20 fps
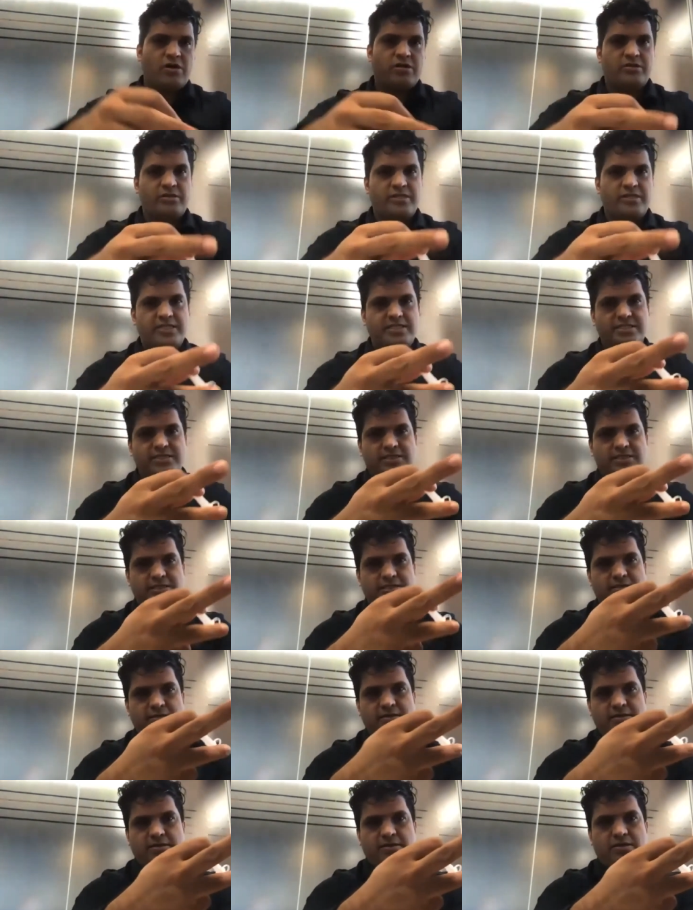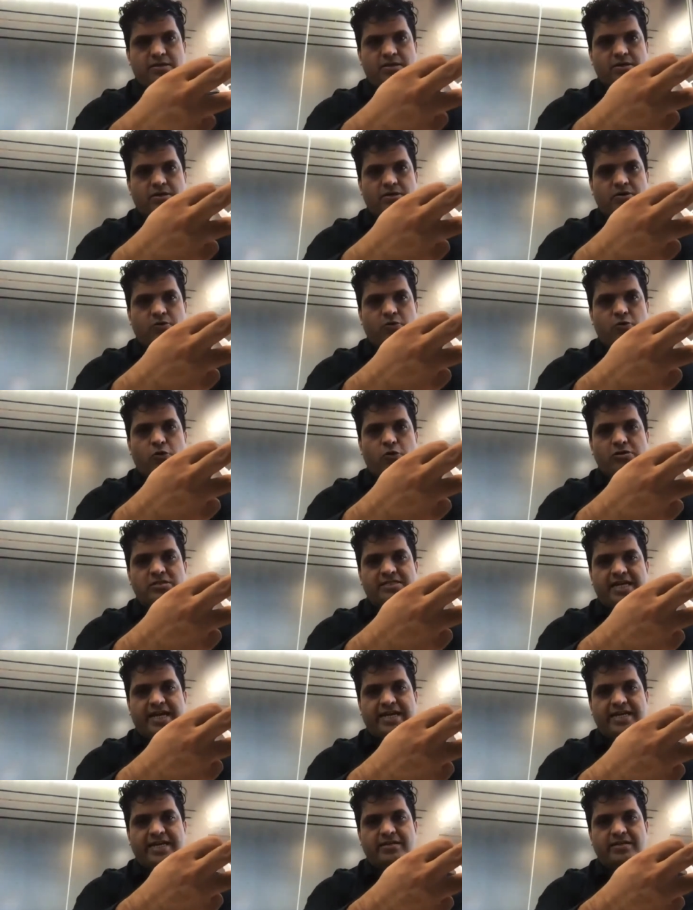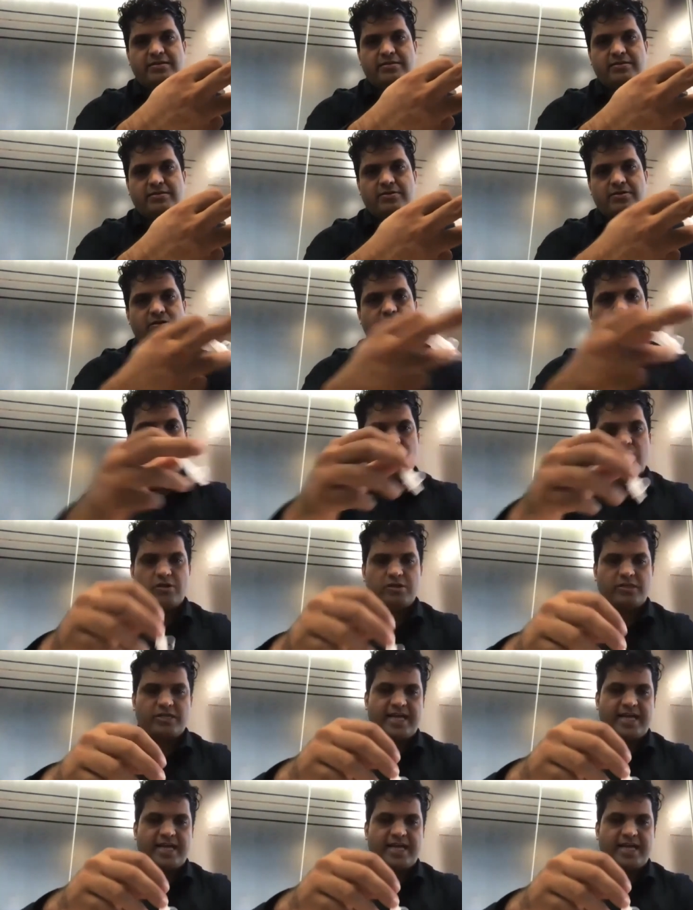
on this whole side on